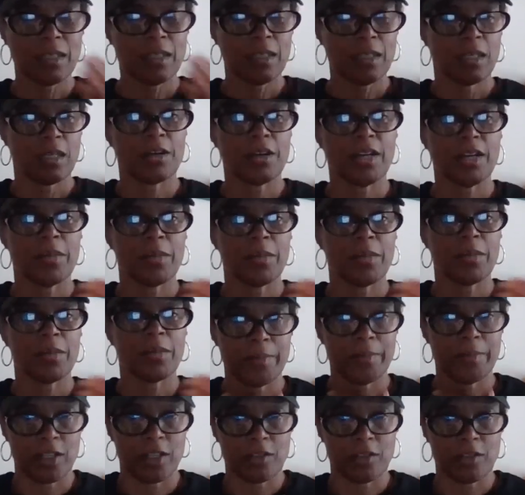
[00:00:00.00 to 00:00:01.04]
Her name is
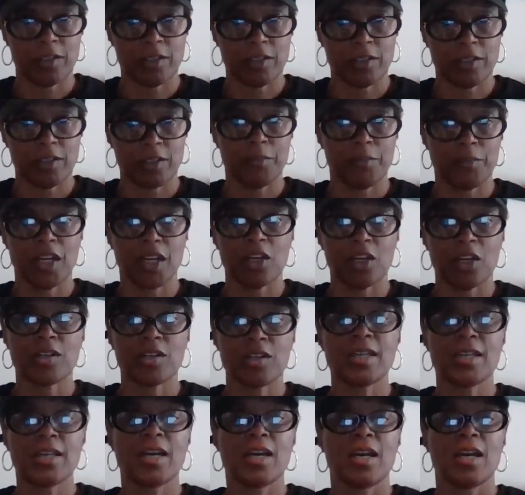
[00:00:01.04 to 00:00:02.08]
Mary.
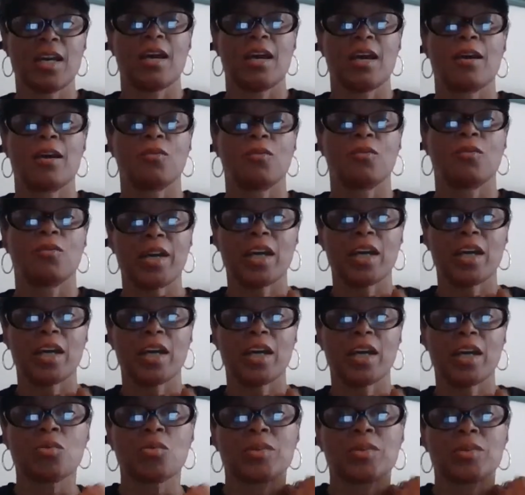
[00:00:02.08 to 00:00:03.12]

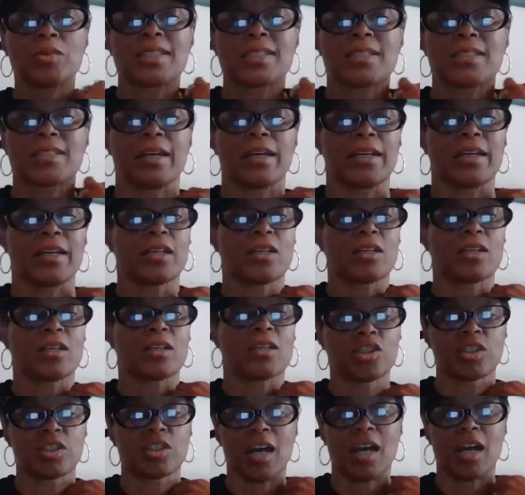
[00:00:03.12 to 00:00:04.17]
Mary was like,
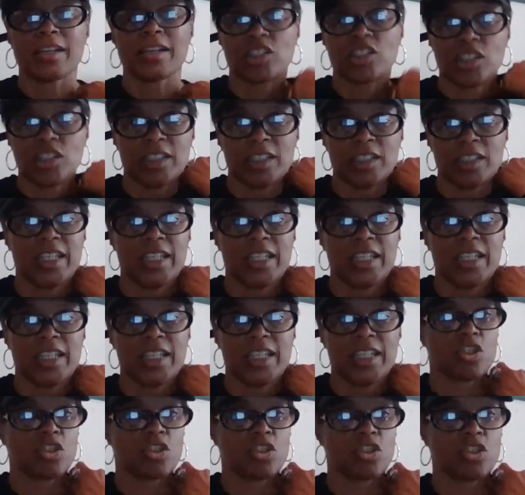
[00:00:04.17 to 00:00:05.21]
she needed
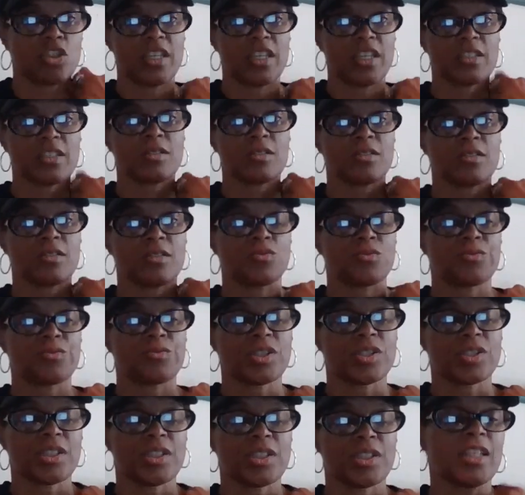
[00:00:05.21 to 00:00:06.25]

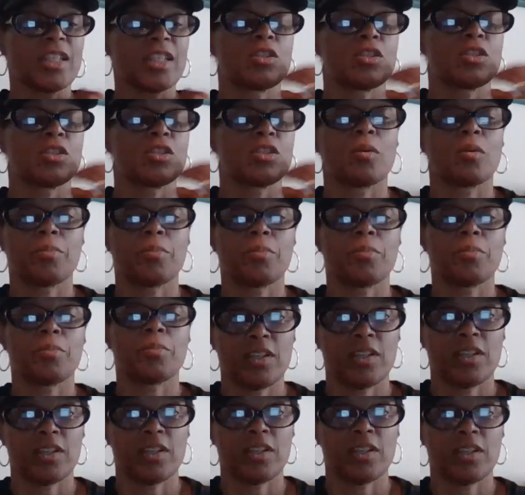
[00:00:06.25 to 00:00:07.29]
to do a
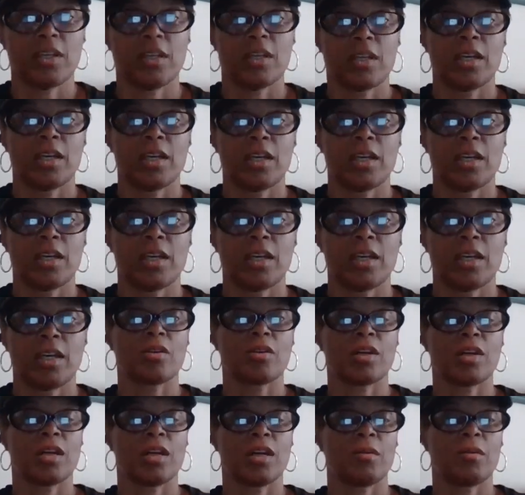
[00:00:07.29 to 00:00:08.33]
pivot in
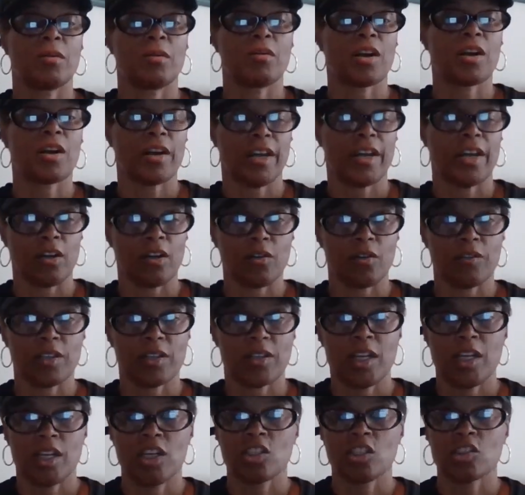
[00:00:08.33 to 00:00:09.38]
her health.
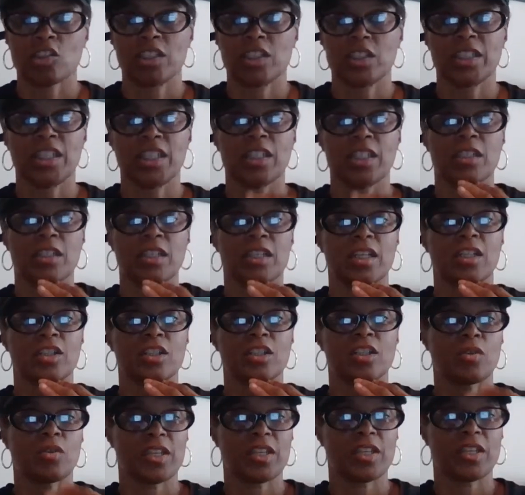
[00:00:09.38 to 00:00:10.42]
She needed a
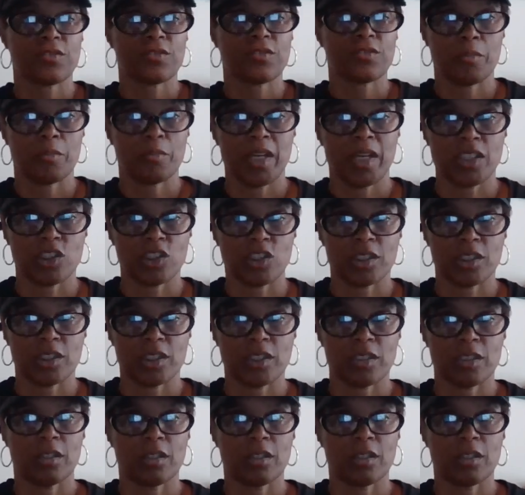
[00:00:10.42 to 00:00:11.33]
transformation.